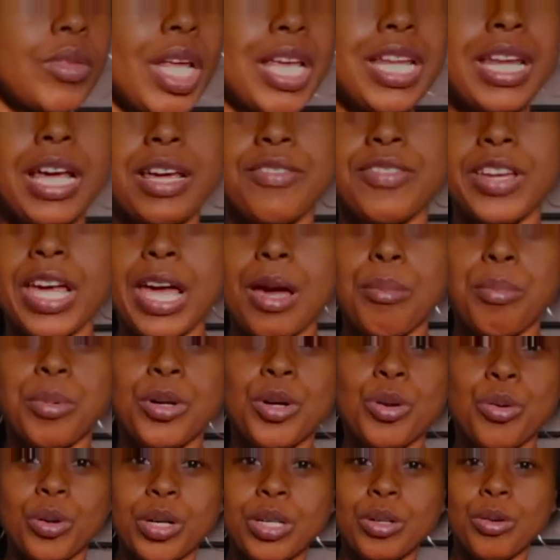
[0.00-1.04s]
And I have
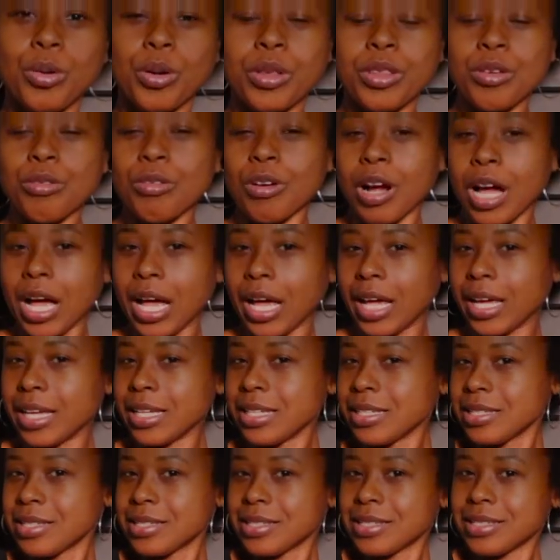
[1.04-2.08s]
Capricorn on the
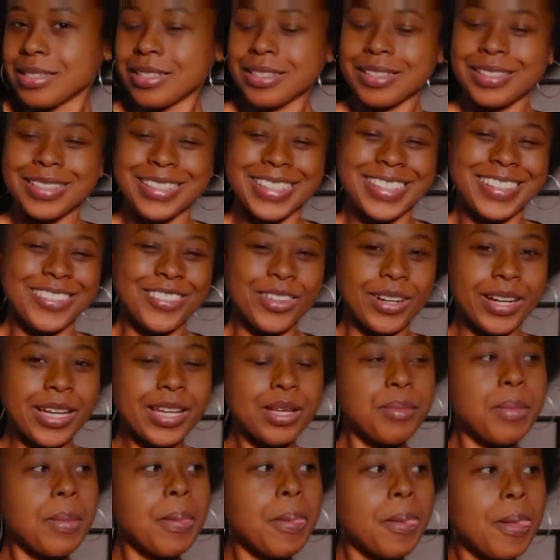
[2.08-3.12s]
rise,
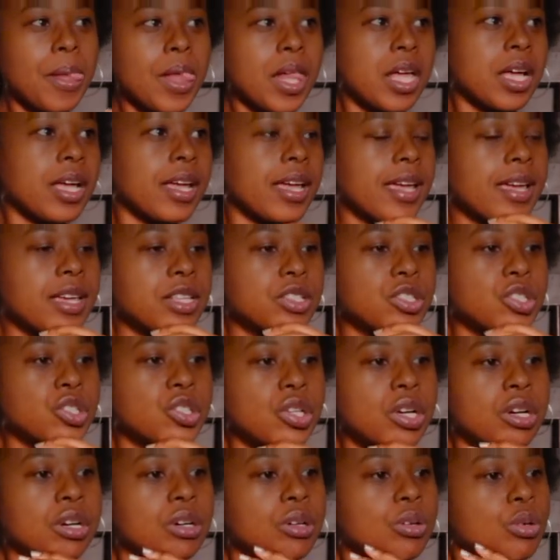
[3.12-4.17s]
right? And
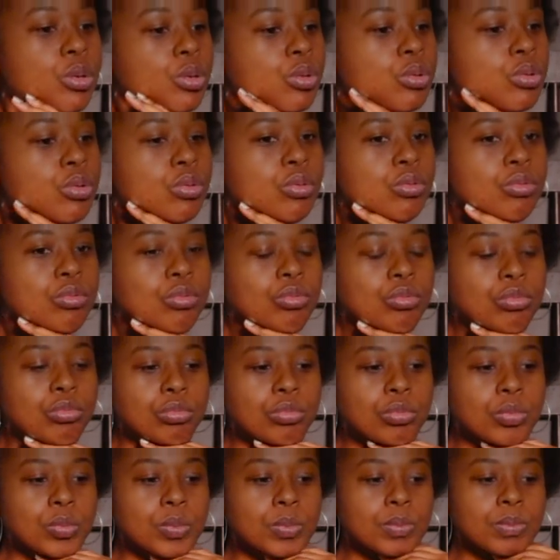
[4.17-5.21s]
so
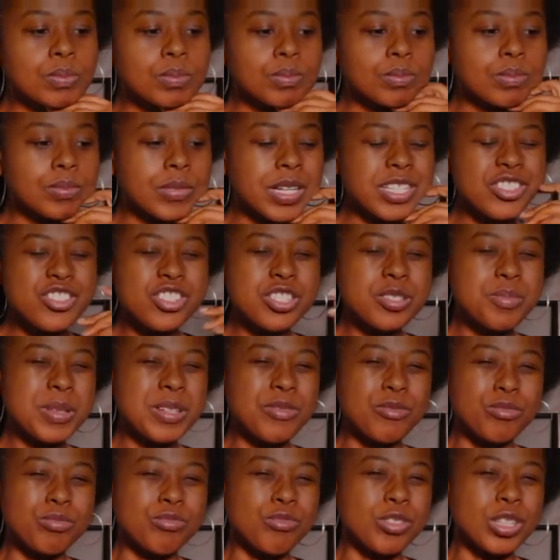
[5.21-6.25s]
I've just
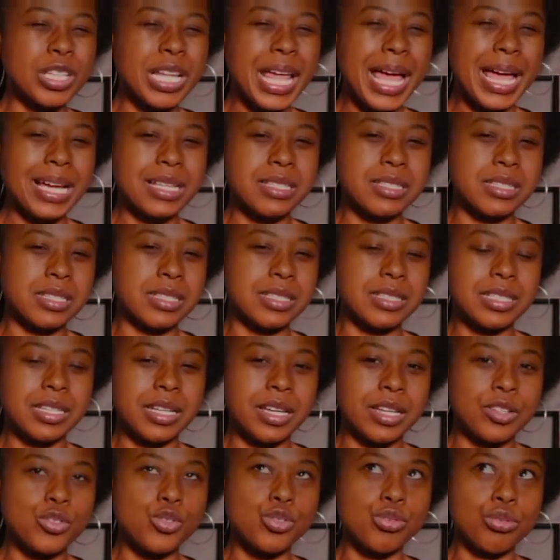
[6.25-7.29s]
been relaxing
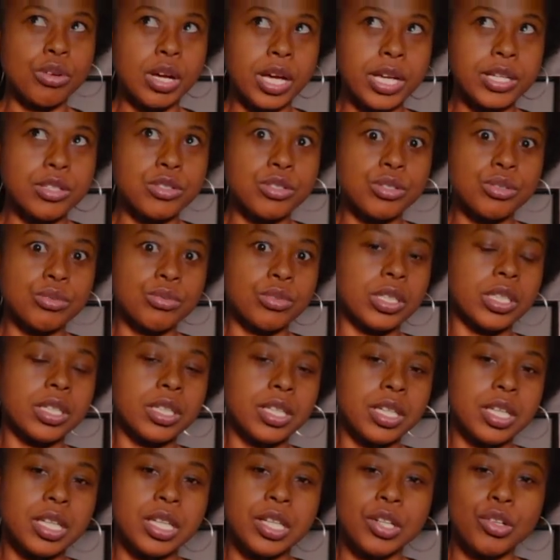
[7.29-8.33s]
today, trying to really
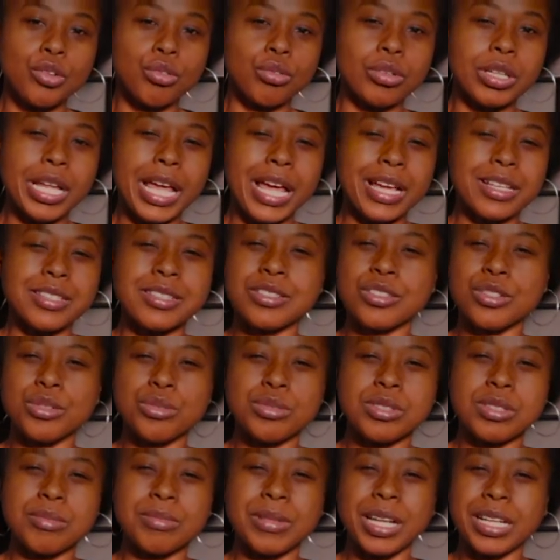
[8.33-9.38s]
relax and do
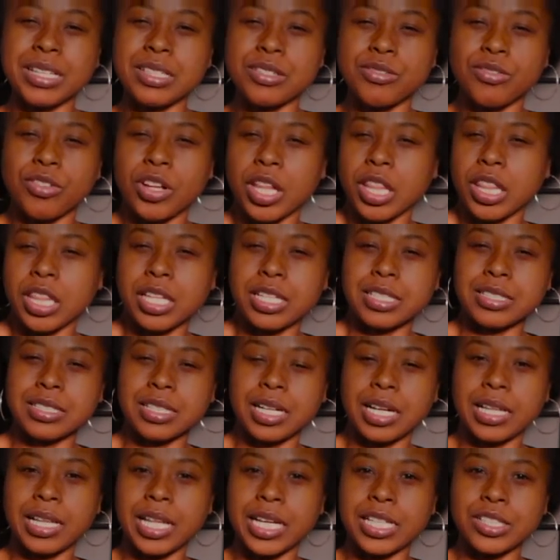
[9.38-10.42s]
some nice fun things
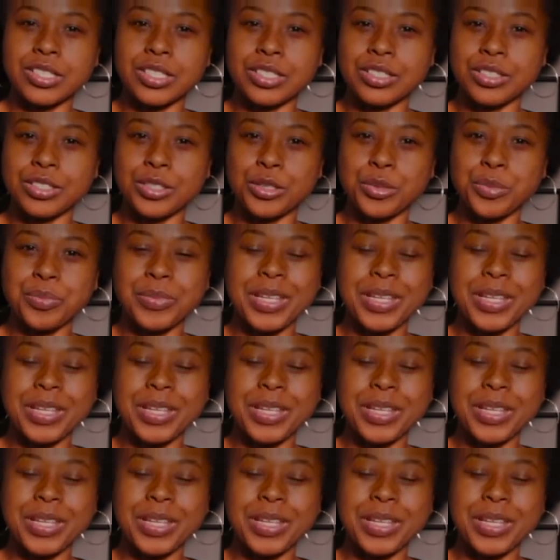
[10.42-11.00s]
that I like to do.